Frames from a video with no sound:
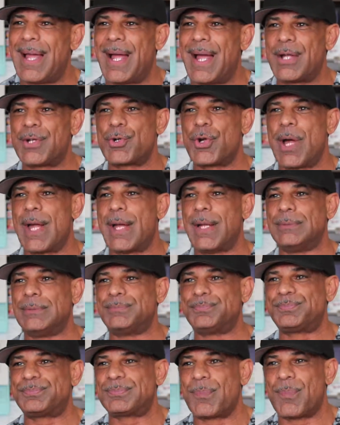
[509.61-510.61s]
I tried it.
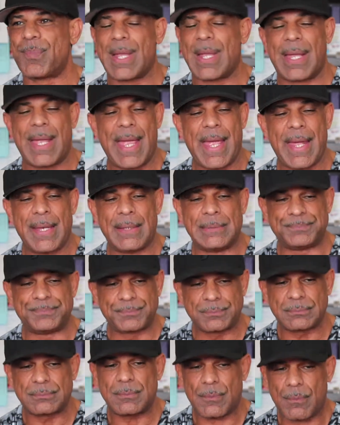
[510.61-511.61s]
And
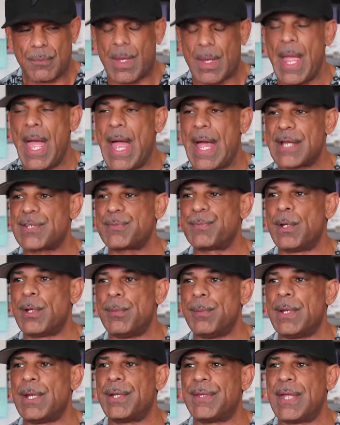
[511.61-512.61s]
I
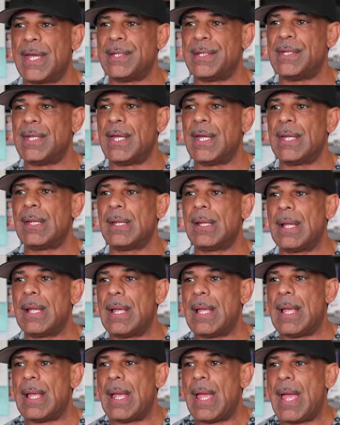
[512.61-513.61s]
experimented that day.
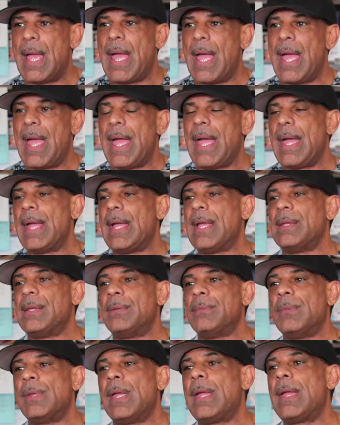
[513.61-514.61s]

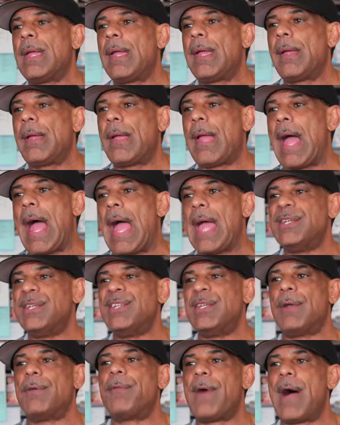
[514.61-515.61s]
And I
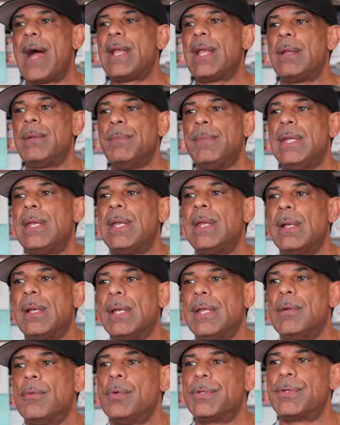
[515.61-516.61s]
identified it
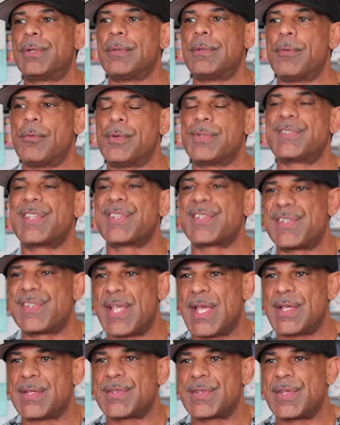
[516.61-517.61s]
immediately with
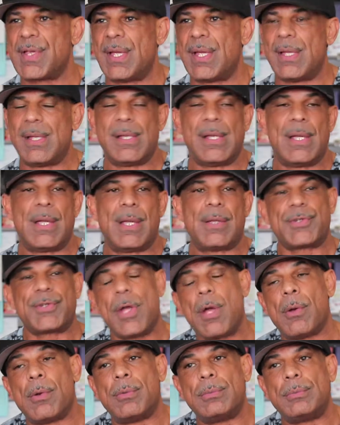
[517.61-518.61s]
success.
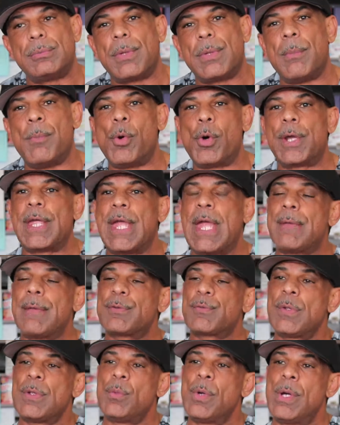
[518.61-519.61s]
So the more
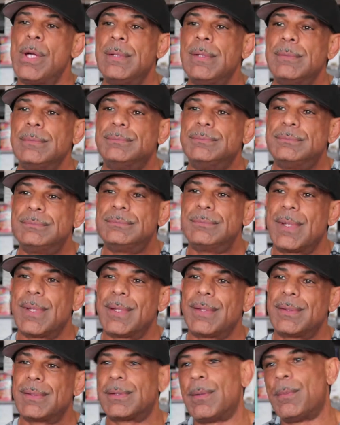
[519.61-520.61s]
games we won,
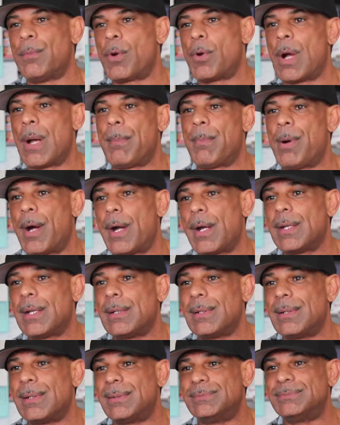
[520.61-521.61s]
the more I partied.